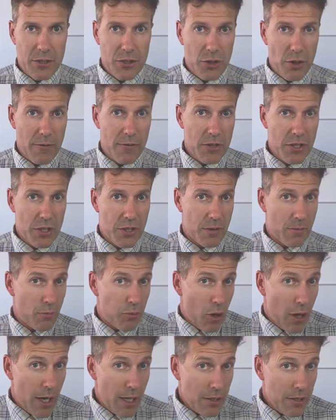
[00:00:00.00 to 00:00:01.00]
services
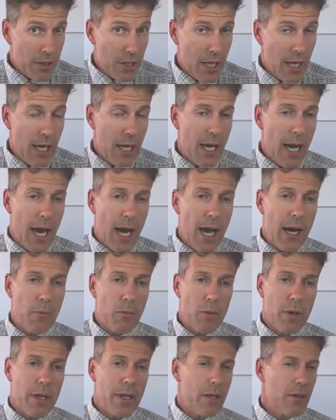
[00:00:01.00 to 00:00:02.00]
and products
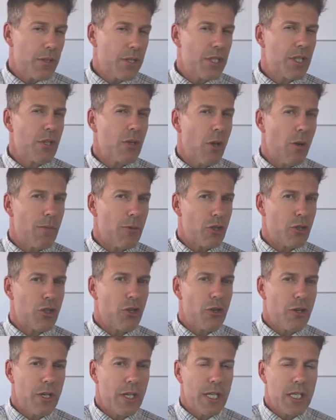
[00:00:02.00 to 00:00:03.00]
where there's still
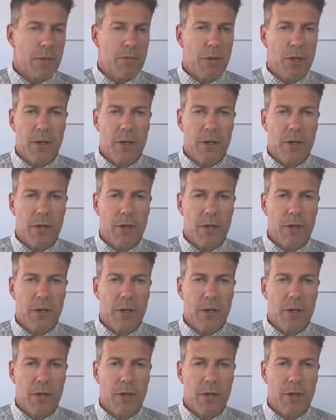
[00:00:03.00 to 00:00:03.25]
opportunities.